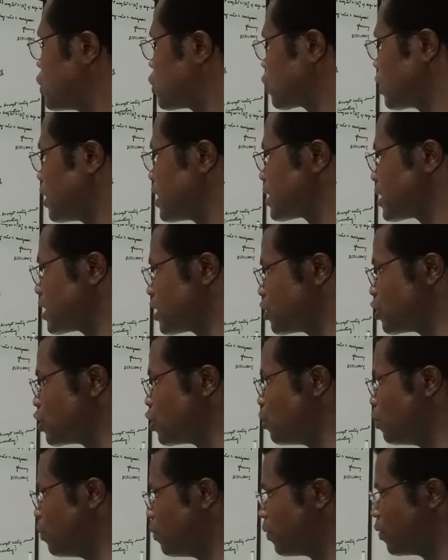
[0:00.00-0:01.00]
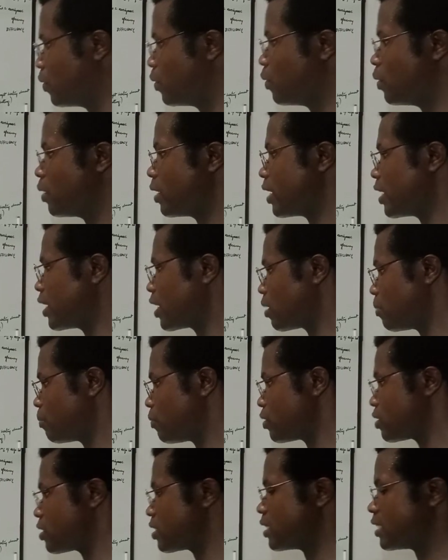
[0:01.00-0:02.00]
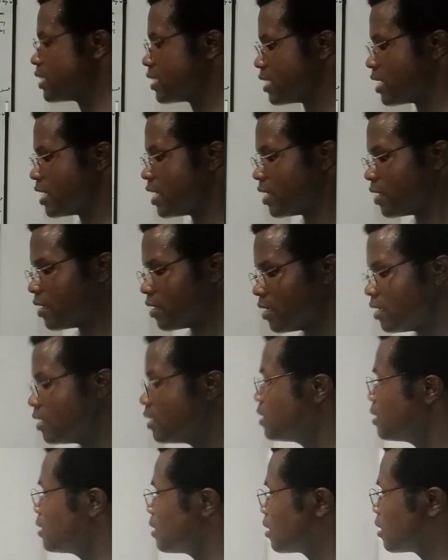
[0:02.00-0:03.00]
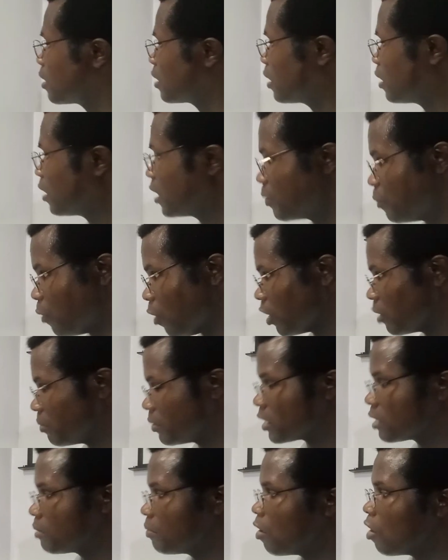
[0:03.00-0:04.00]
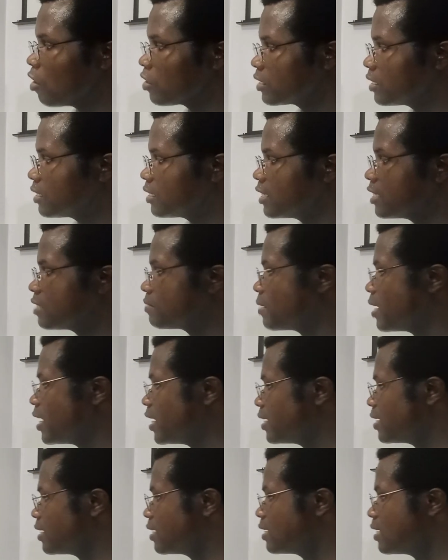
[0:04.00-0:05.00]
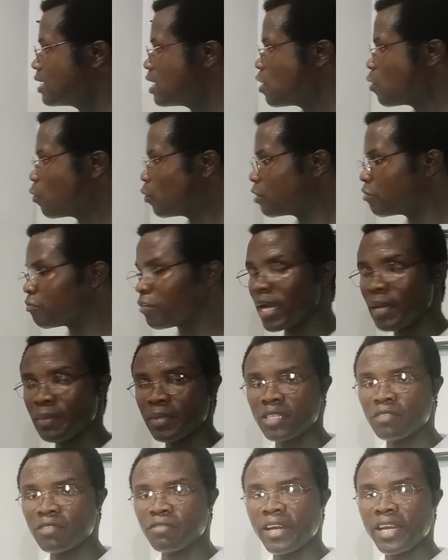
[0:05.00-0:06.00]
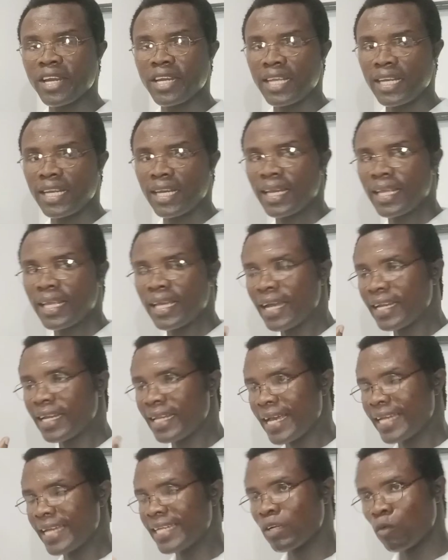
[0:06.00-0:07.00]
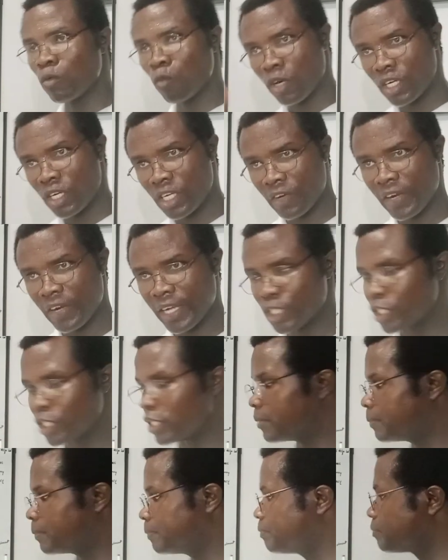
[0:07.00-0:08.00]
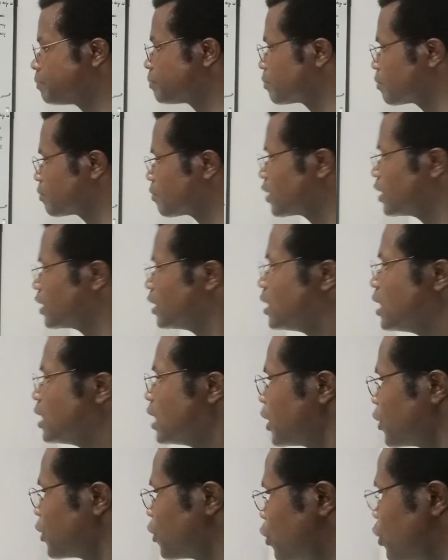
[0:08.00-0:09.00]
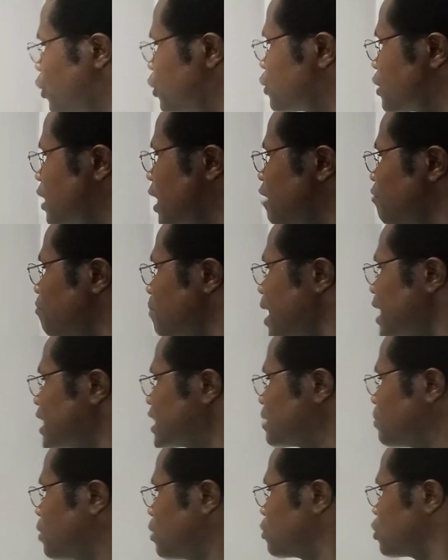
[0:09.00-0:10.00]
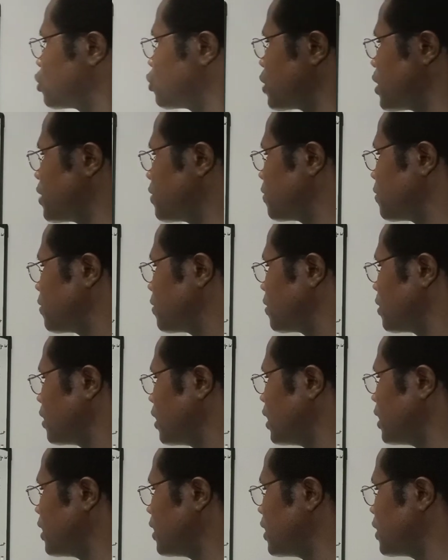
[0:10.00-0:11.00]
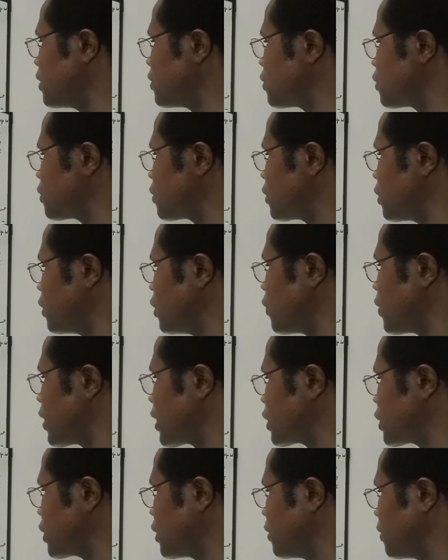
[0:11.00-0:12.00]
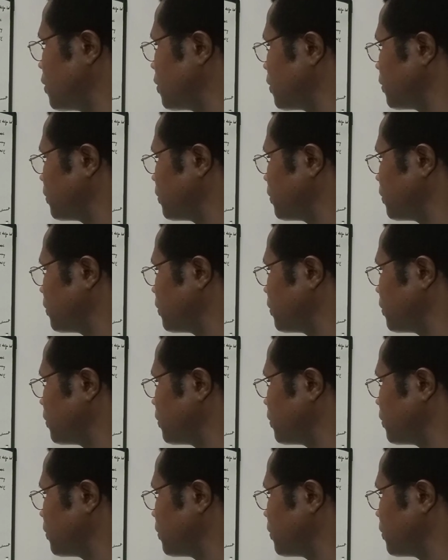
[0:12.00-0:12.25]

So let's assume a composite, a polymer composite is made with fibers very neatly aligned in one direction. You're going to have maximum strength in this direction,